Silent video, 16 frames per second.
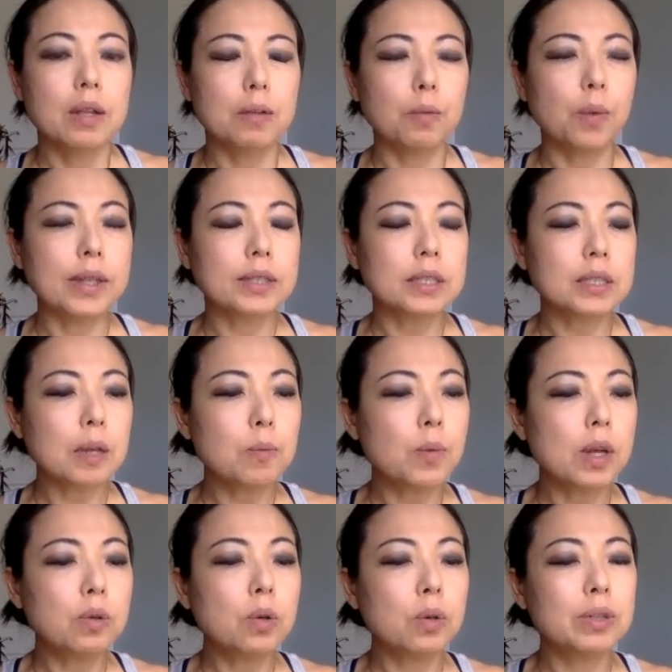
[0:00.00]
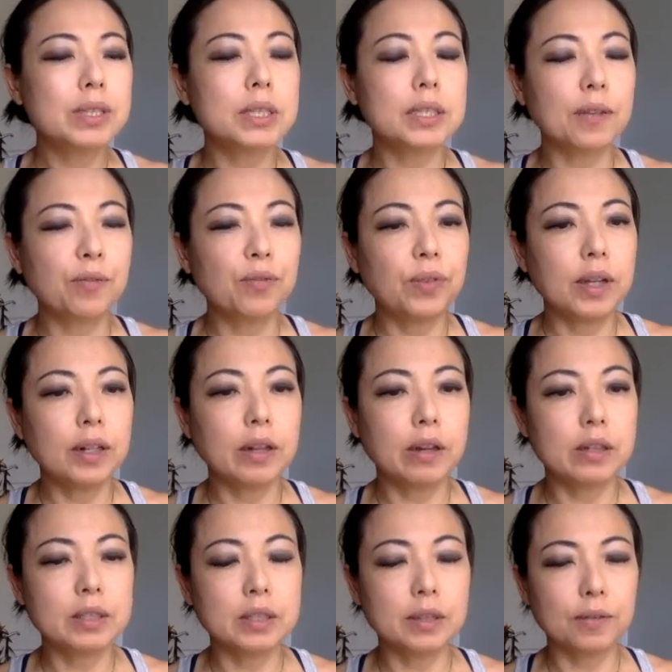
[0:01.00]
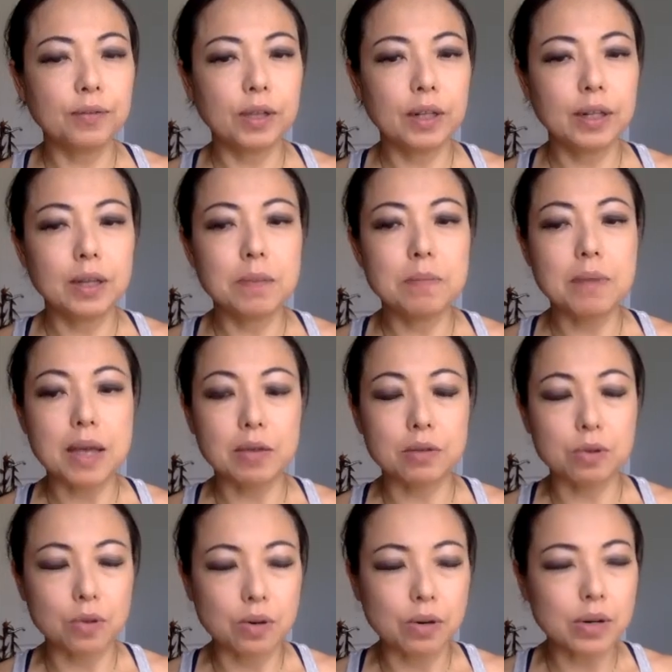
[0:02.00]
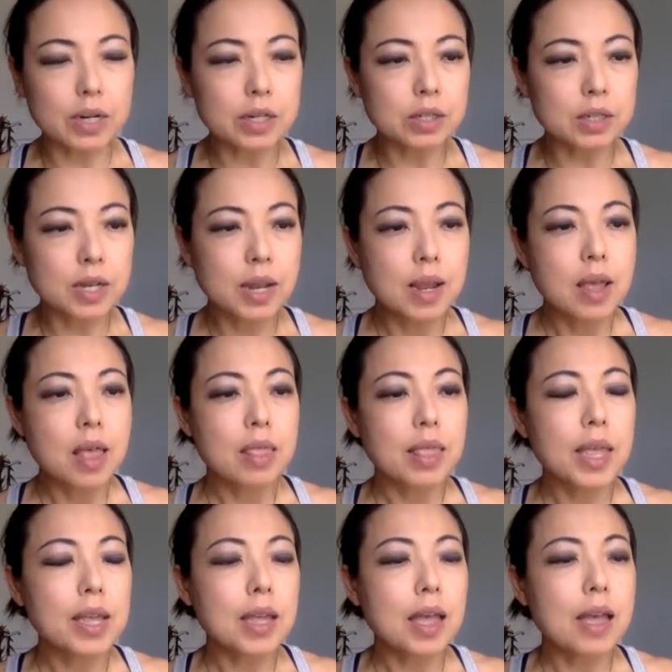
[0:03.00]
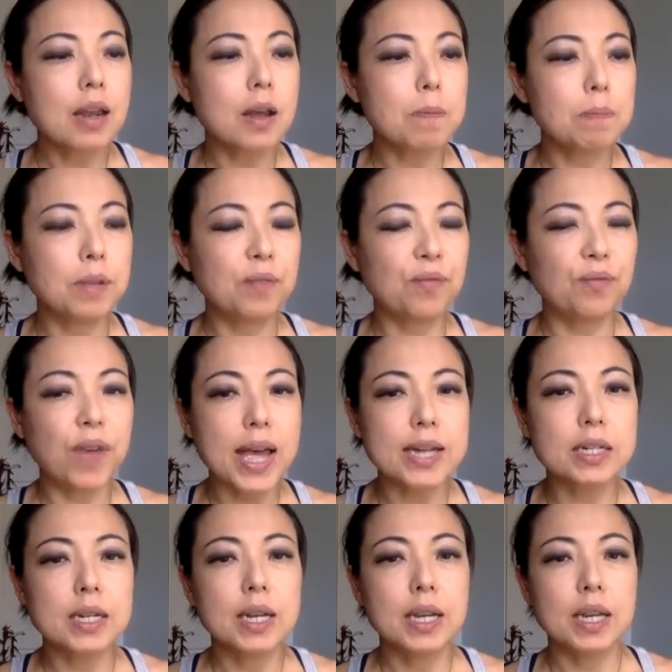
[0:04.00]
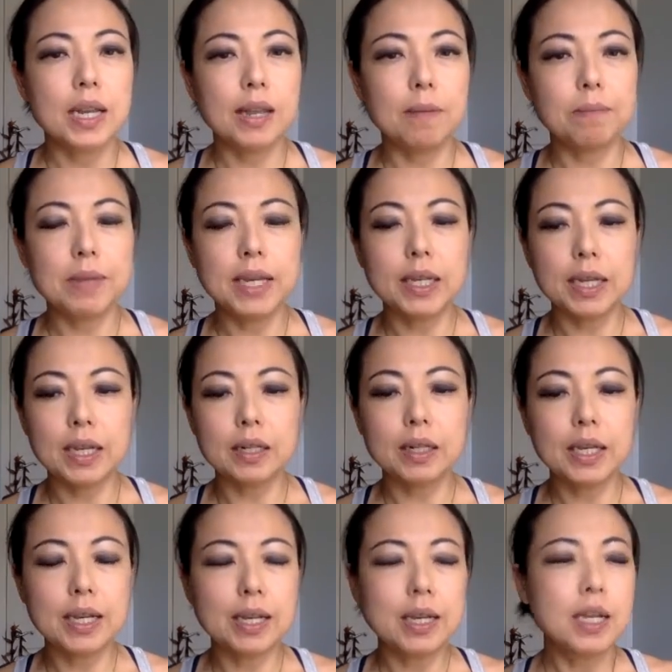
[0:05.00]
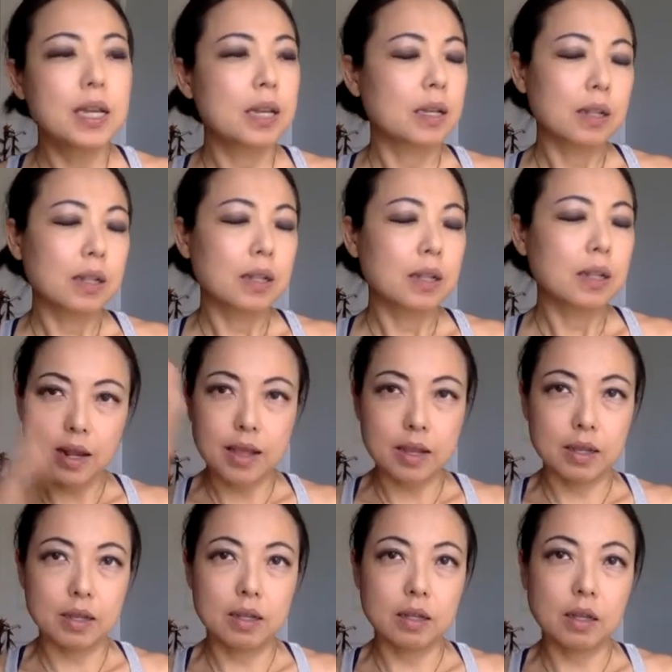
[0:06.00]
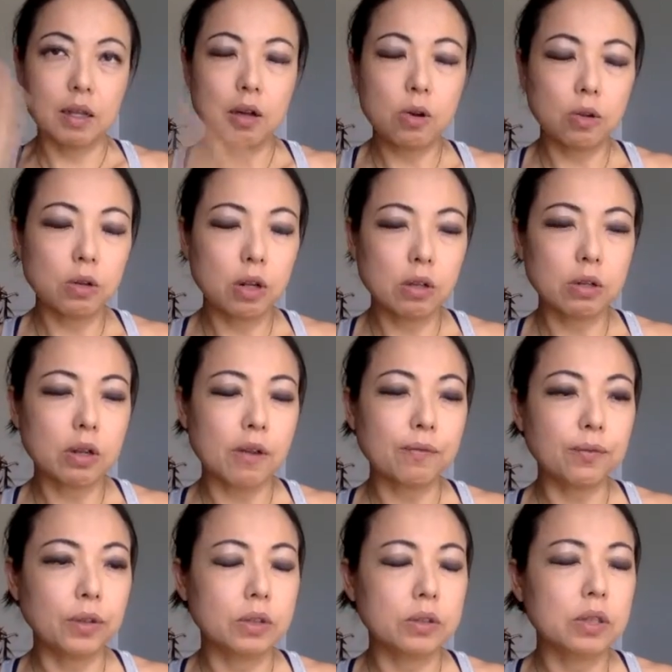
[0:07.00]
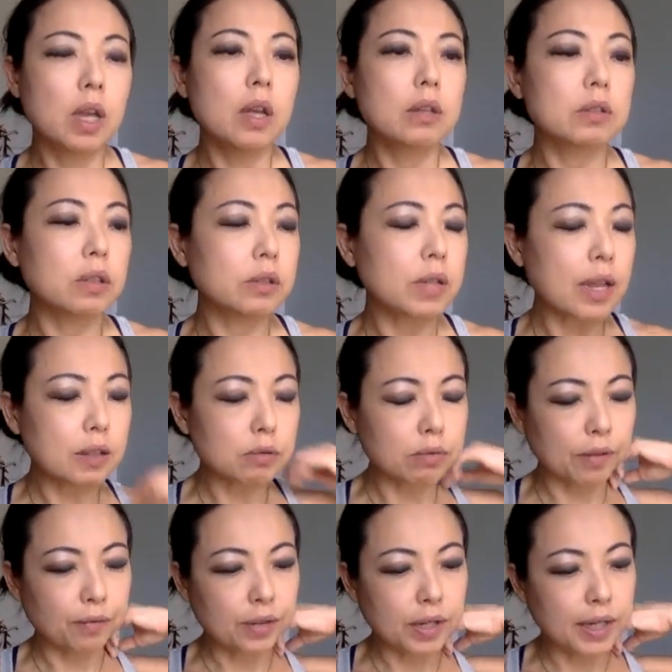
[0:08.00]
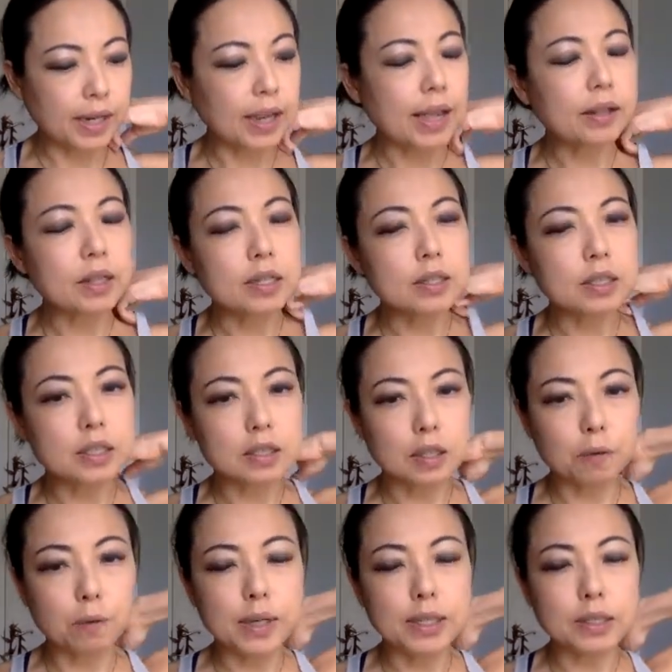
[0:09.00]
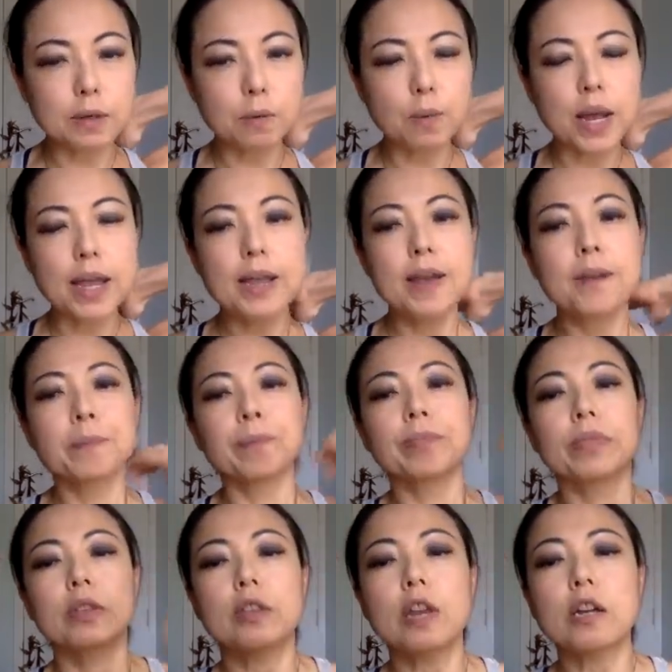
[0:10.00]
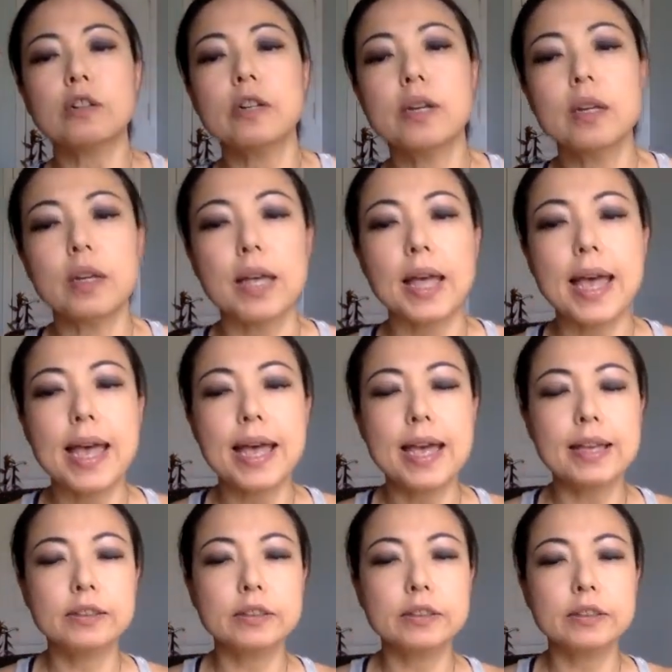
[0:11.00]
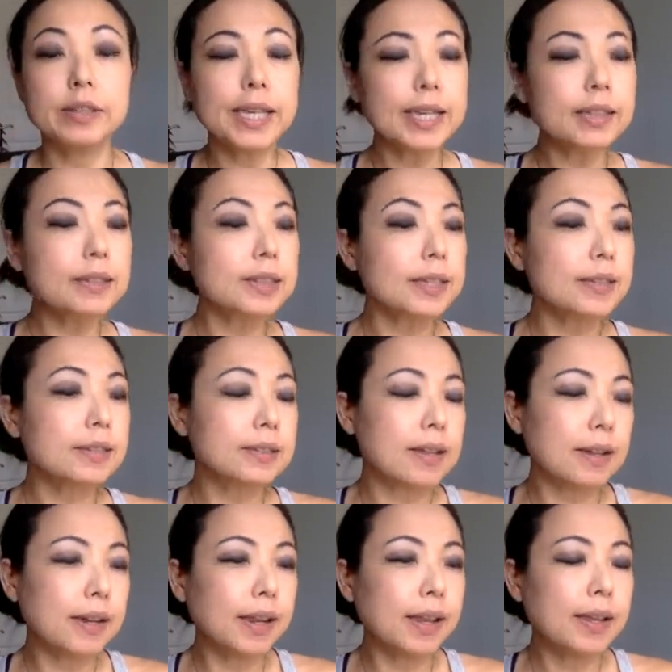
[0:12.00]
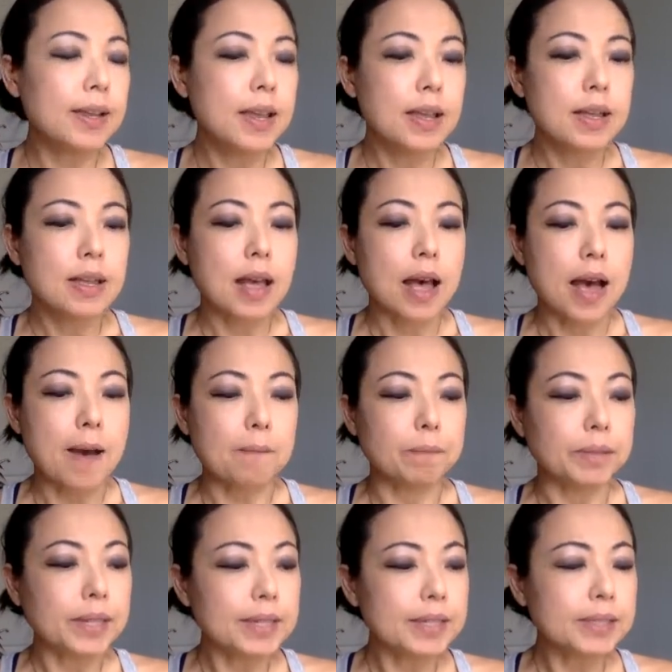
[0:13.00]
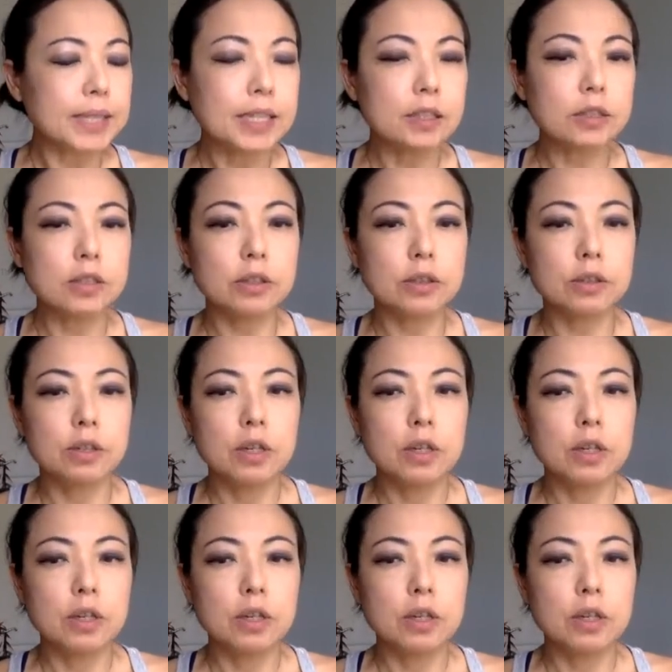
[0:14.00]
when someone who's severely malnourished, they cannot be fed immediately like a whole load of food. So that's refeeding. And this is the reason why Dr. Hans Keys is studying this is to